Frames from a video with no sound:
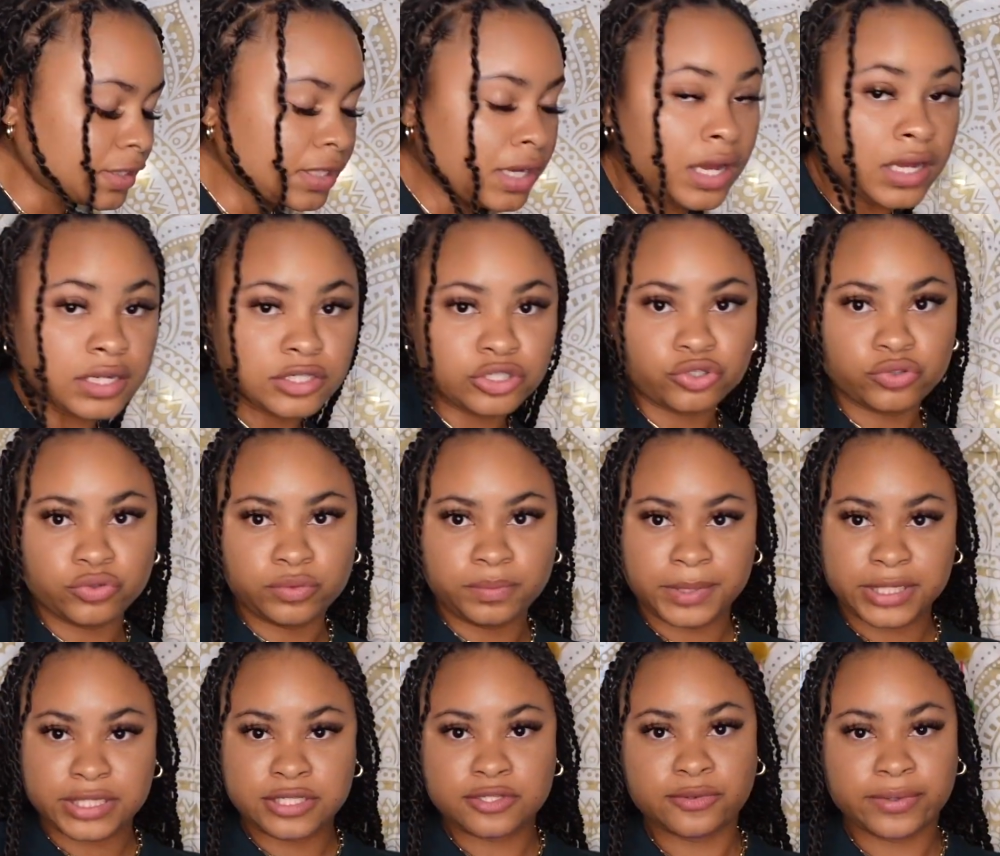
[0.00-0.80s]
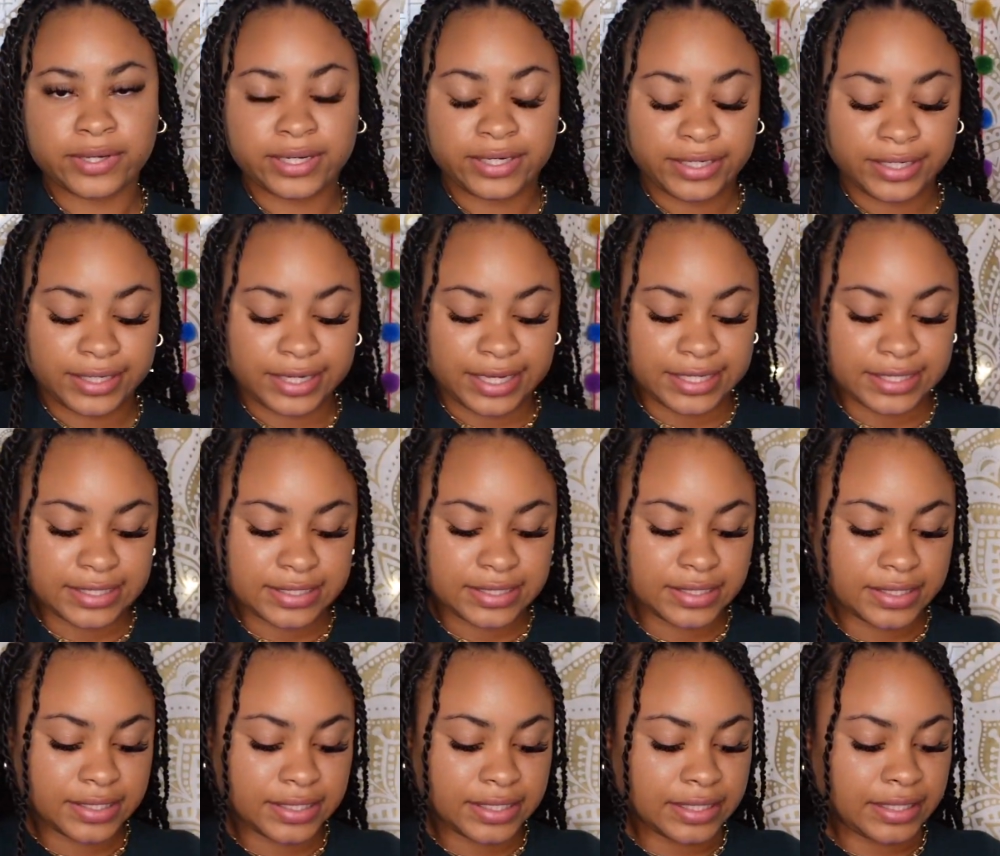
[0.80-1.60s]
a Troupe in
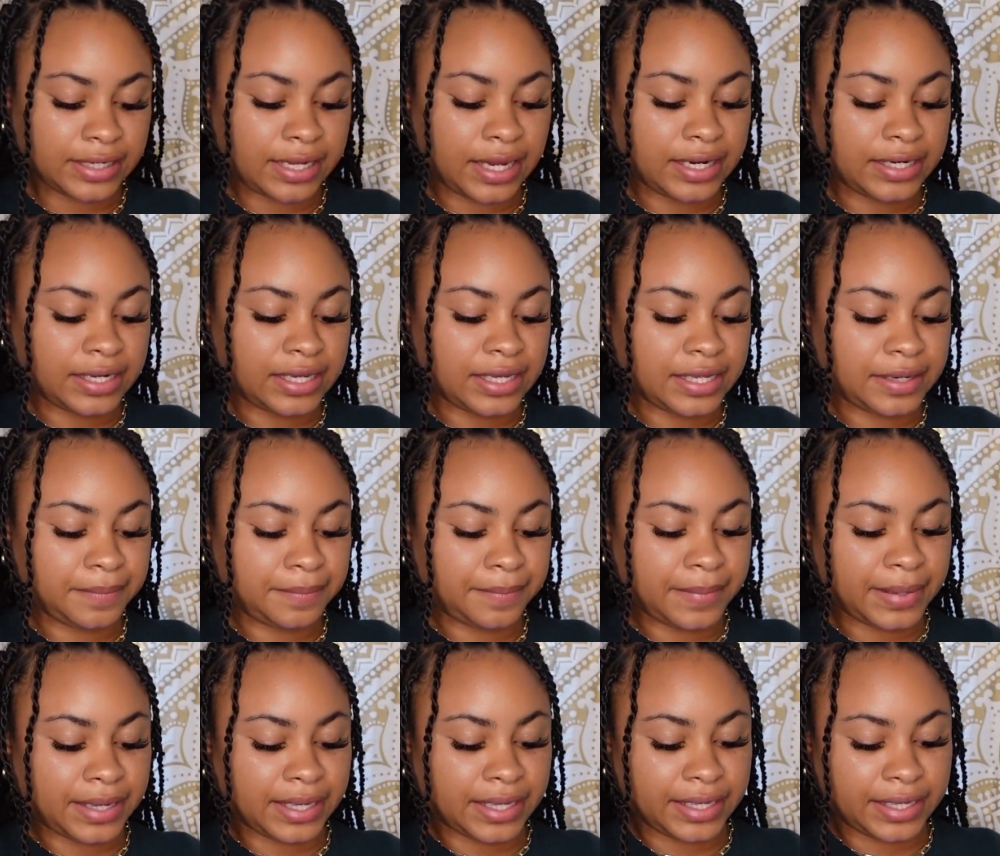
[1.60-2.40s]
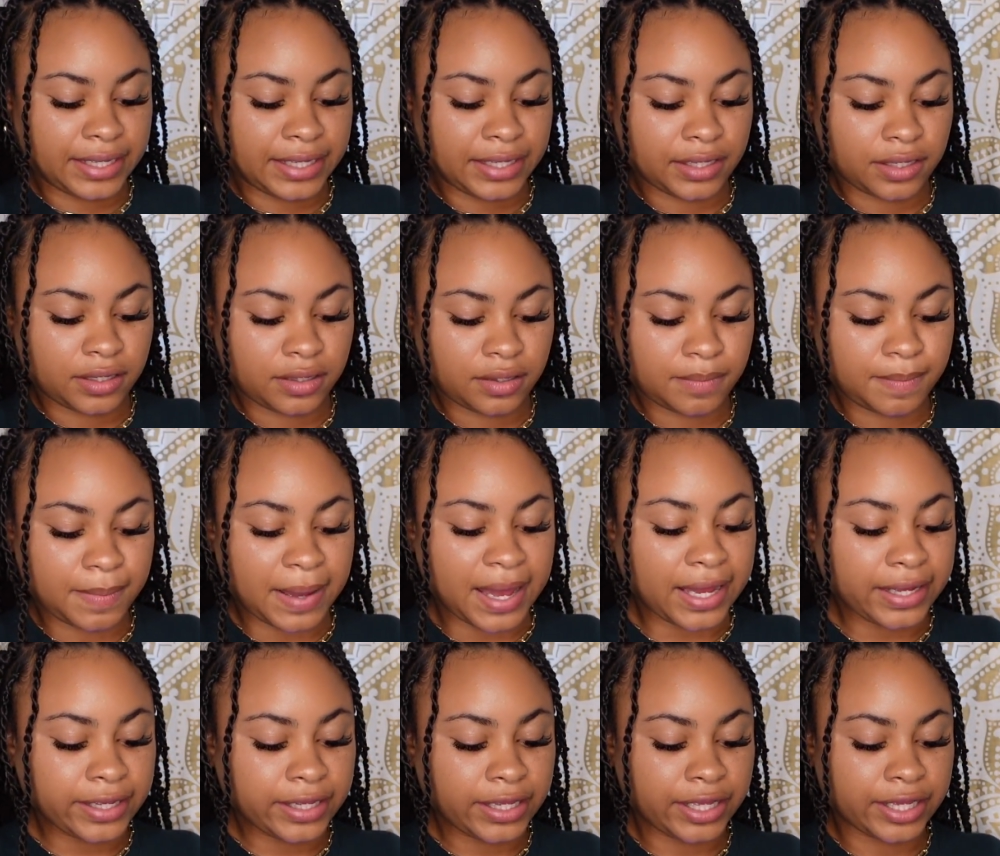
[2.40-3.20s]
2019, and in my
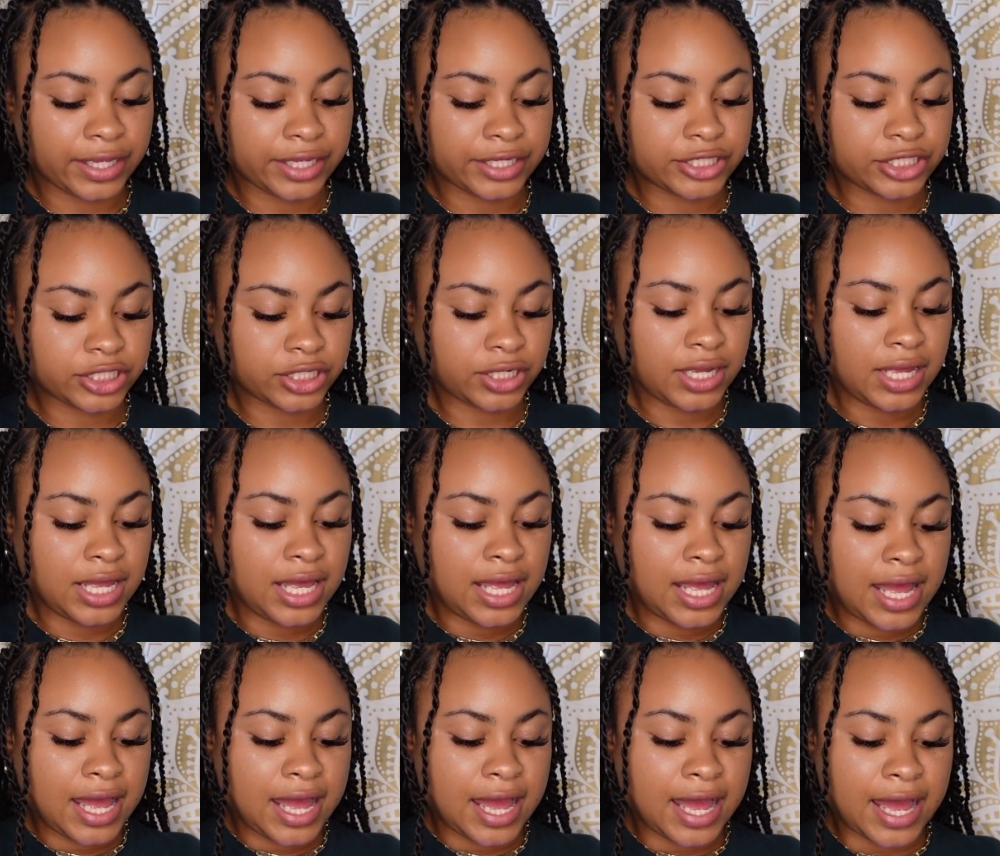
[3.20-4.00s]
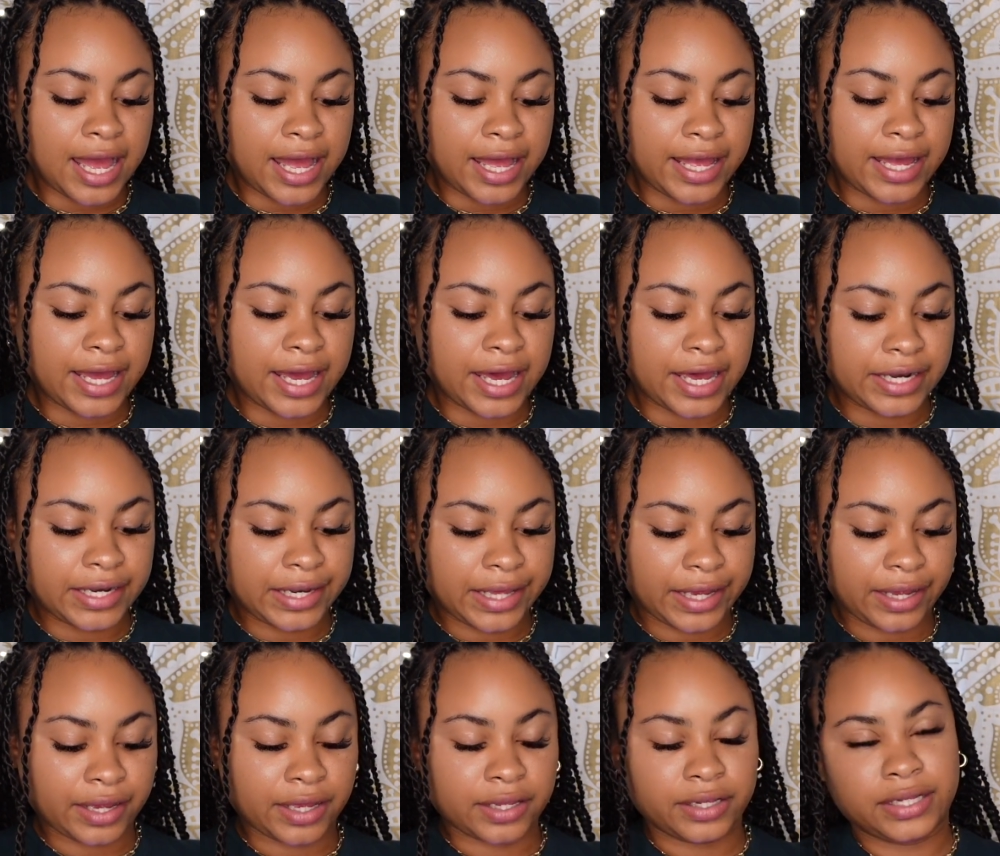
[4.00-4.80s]
package I had
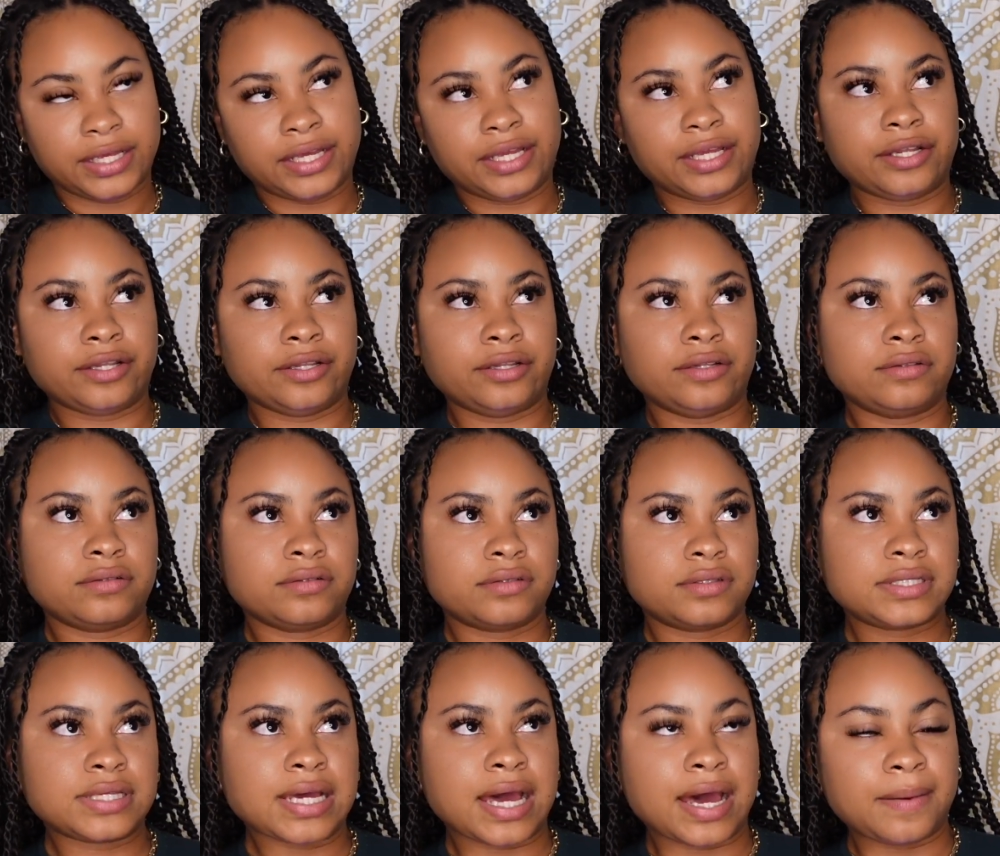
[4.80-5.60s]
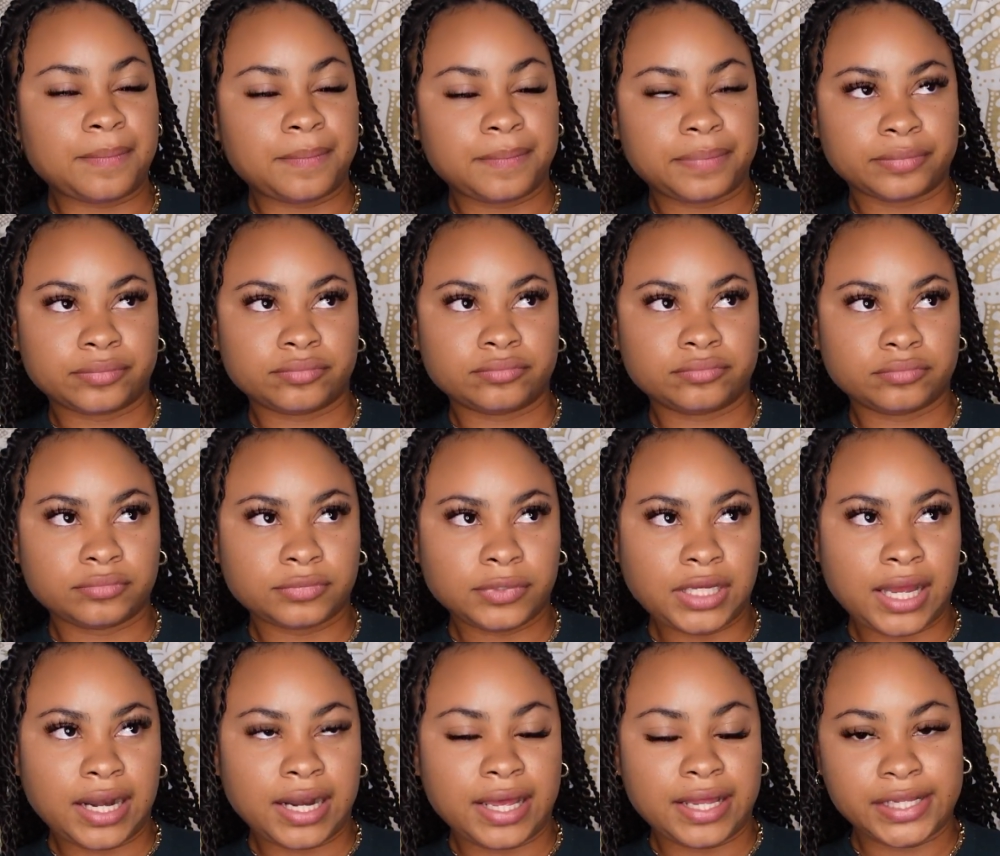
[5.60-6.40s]
like a little top
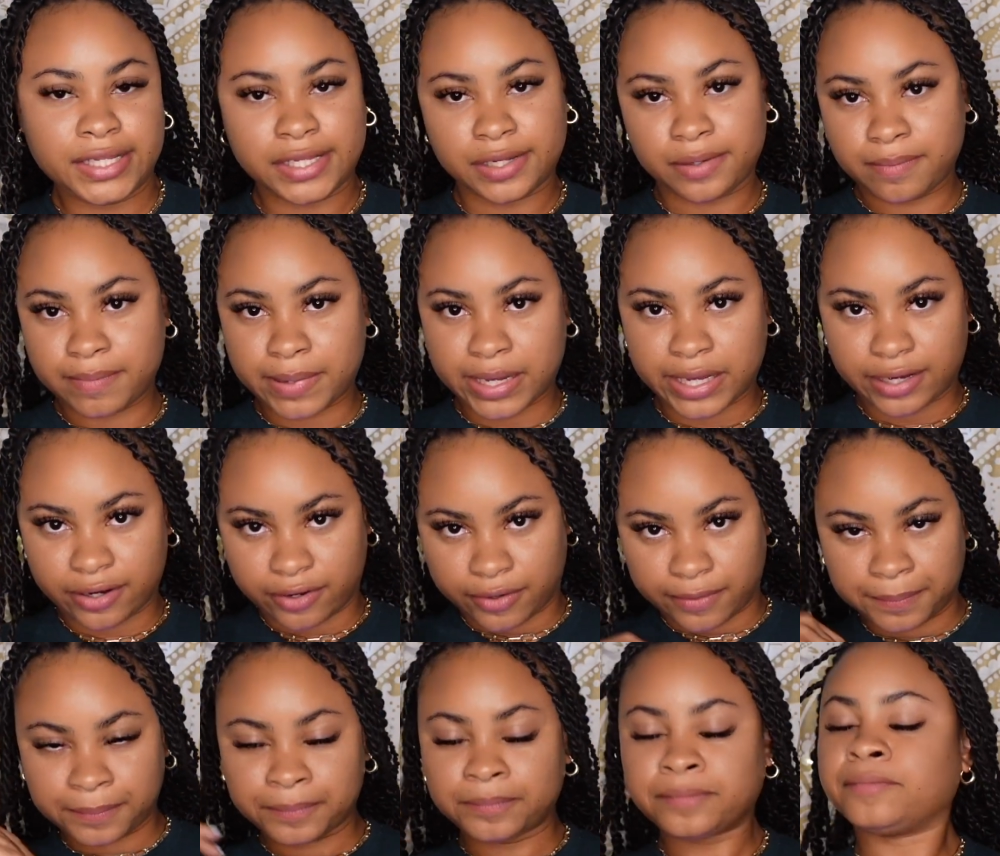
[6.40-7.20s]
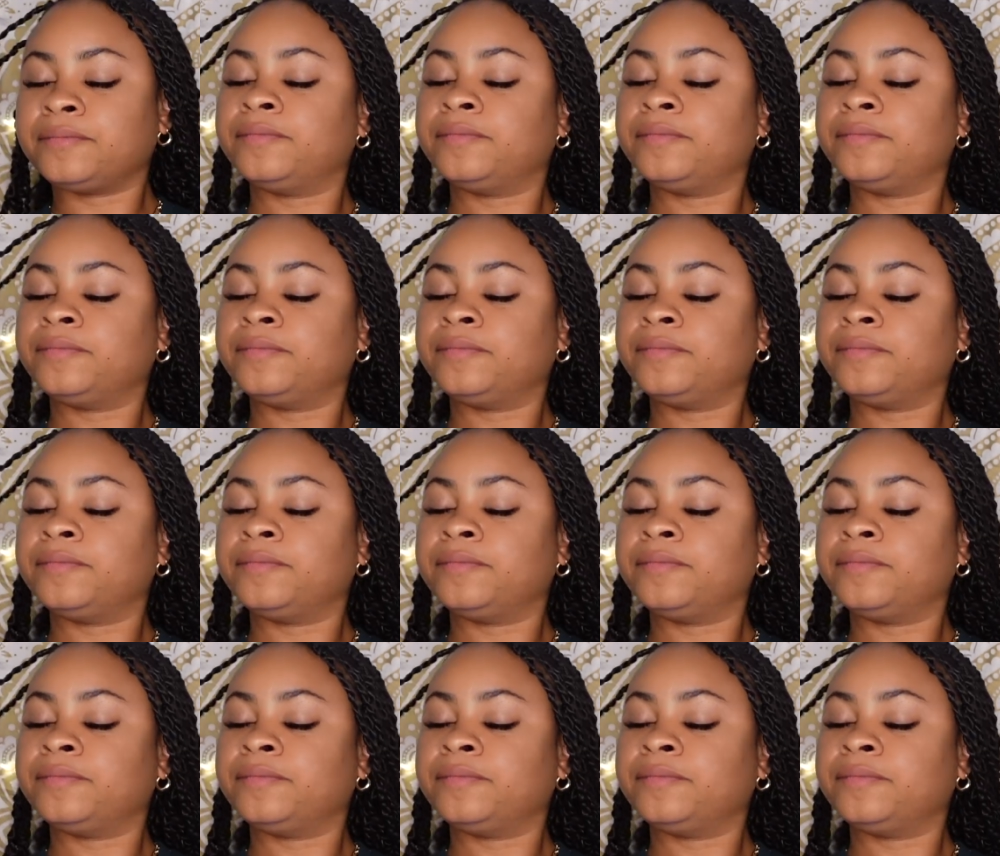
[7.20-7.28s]
and a little bottom,